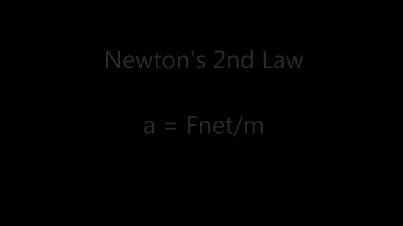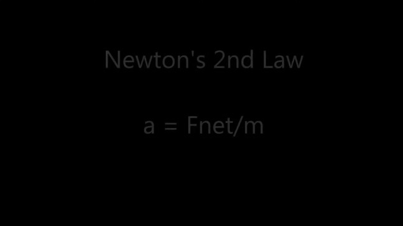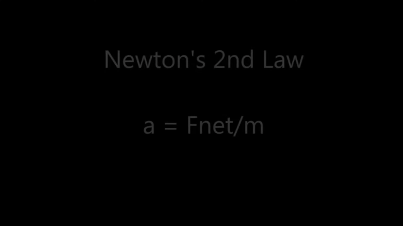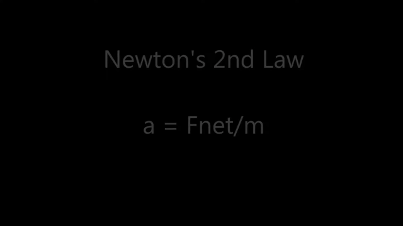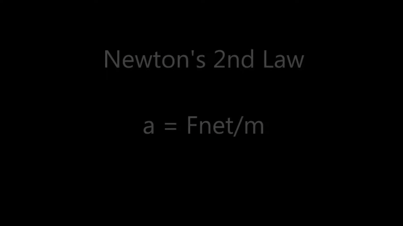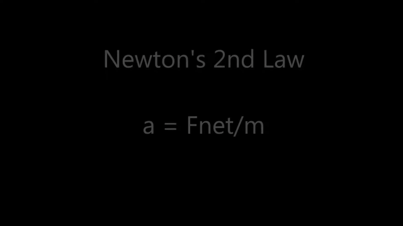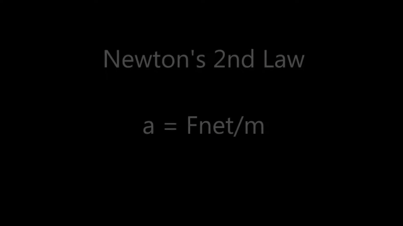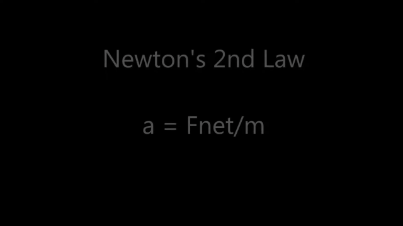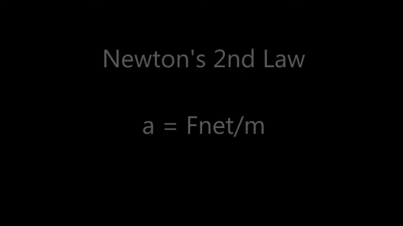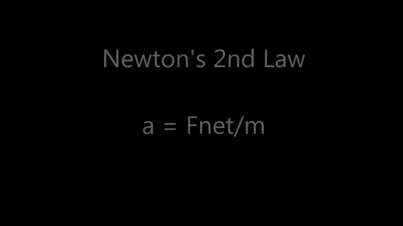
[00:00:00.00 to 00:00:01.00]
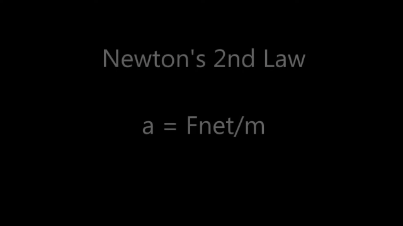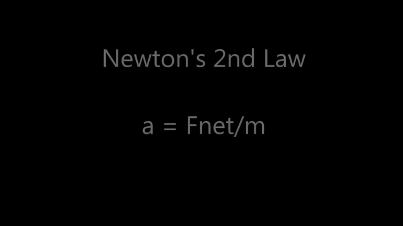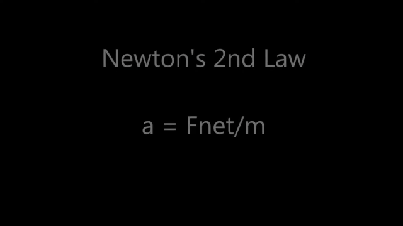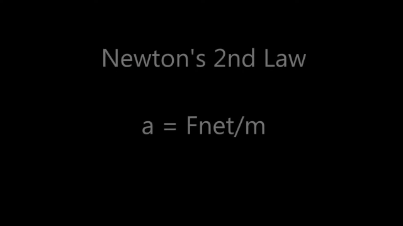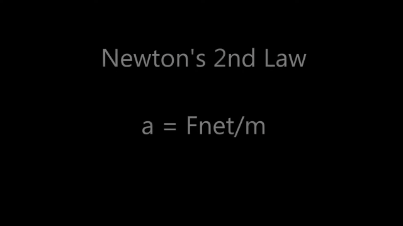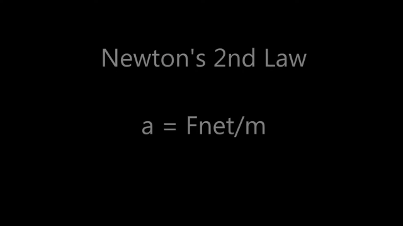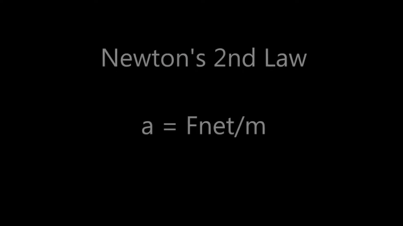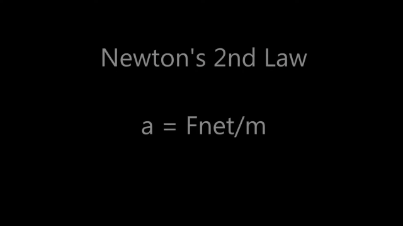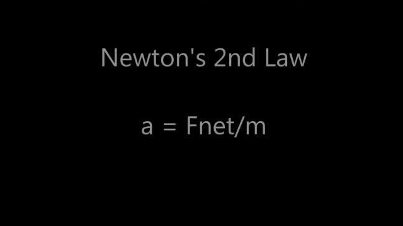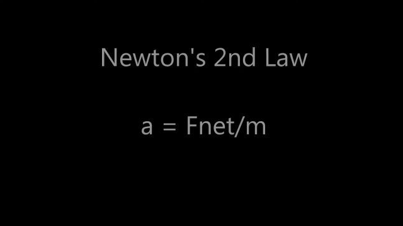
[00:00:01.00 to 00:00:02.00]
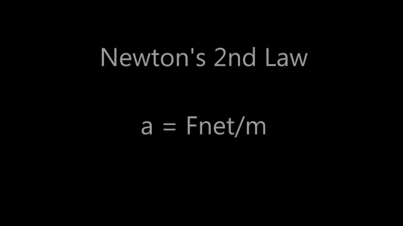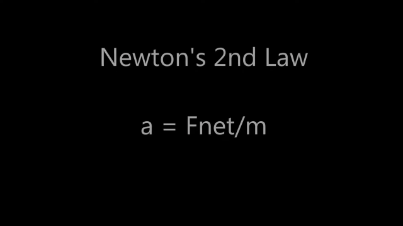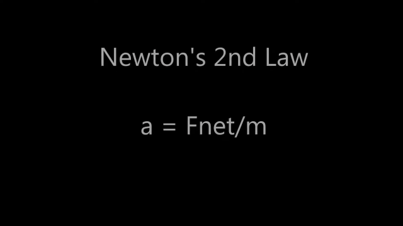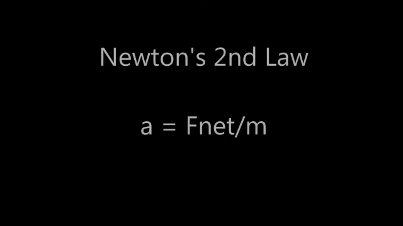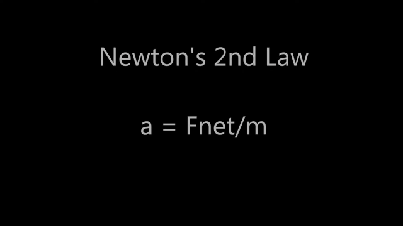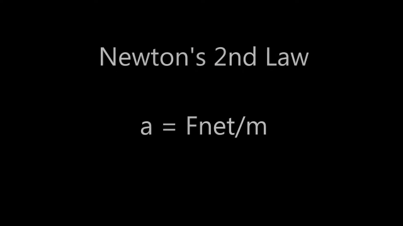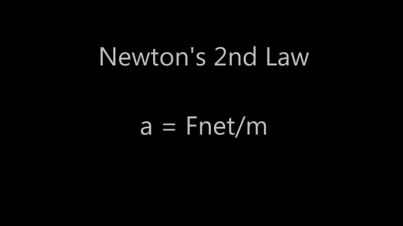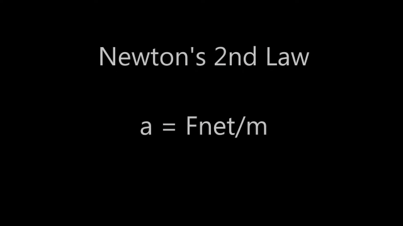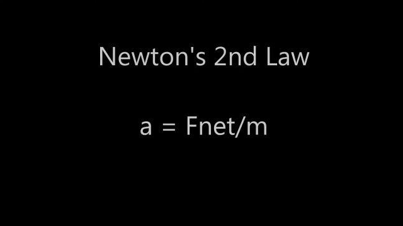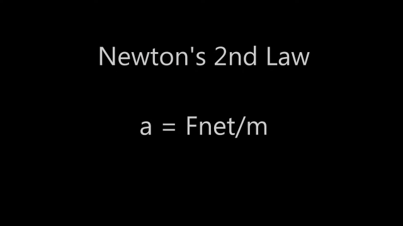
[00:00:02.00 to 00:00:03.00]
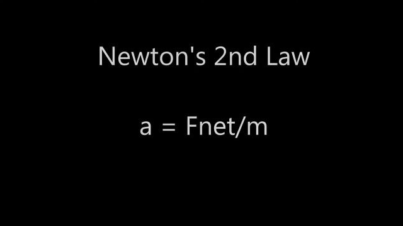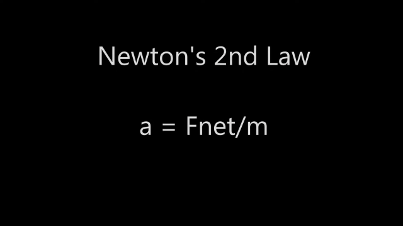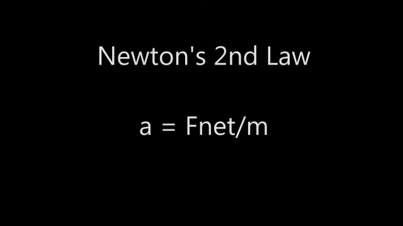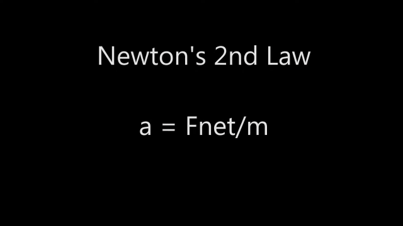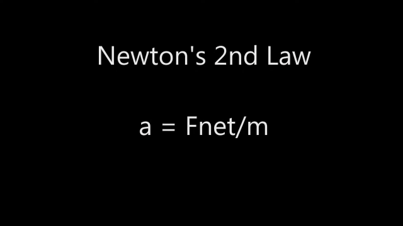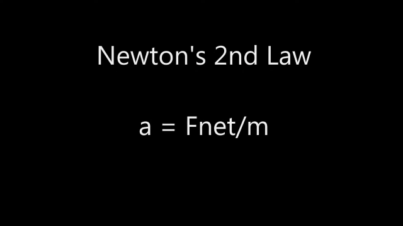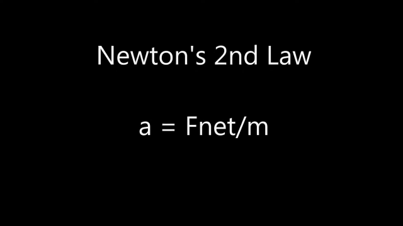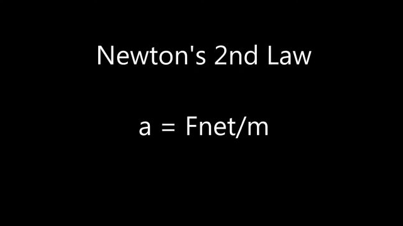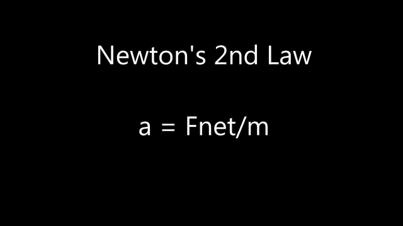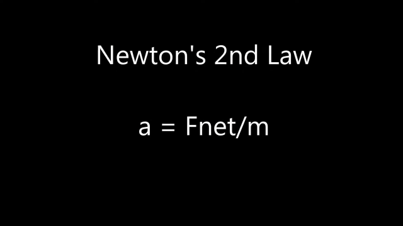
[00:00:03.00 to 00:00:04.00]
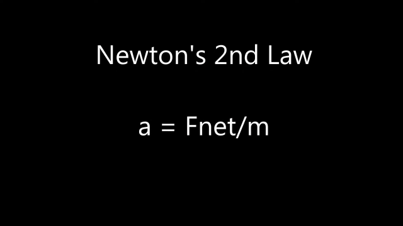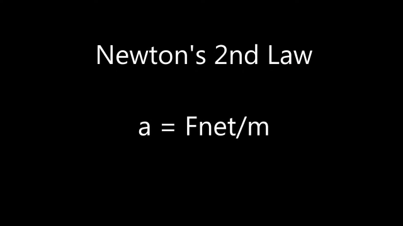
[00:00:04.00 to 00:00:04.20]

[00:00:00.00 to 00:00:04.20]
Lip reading: (no speaker visible)